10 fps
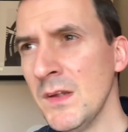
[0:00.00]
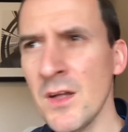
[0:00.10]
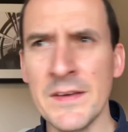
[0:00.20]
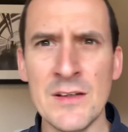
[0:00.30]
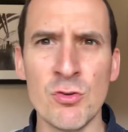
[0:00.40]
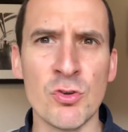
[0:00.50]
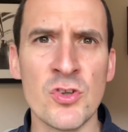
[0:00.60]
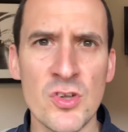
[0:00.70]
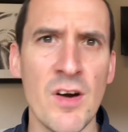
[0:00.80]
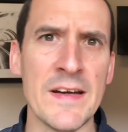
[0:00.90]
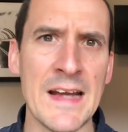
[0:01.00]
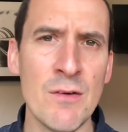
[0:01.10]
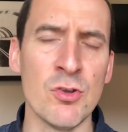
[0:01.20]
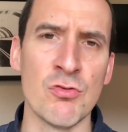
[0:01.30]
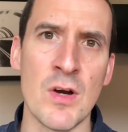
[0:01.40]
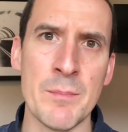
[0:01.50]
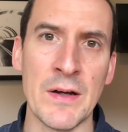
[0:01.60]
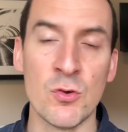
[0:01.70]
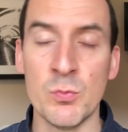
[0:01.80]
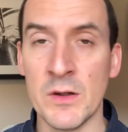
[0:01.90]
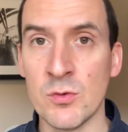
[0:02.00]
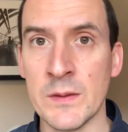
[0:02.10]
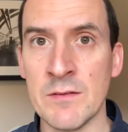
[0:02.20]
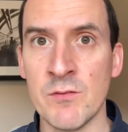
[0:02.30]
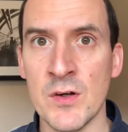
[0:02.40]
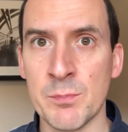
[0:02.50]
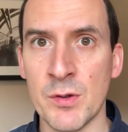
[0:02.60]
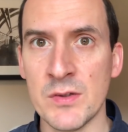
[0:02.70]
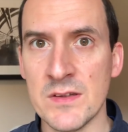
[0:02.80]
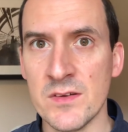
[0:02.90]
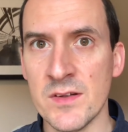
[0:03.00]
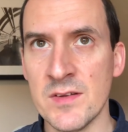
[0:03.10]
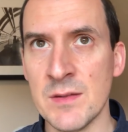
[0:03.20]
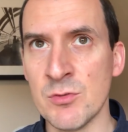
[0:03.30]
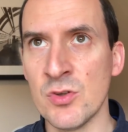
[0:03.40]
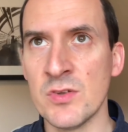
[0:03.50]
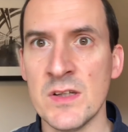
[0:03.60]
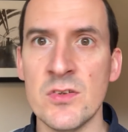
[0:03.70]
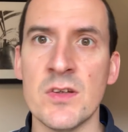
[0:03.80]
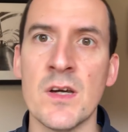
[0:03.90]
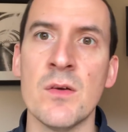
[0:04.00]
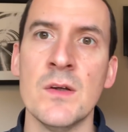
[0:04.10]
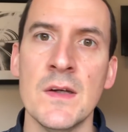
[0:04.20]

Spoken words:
I think he sort of started out as right back almost when he first broke into the team 2 seasons ago.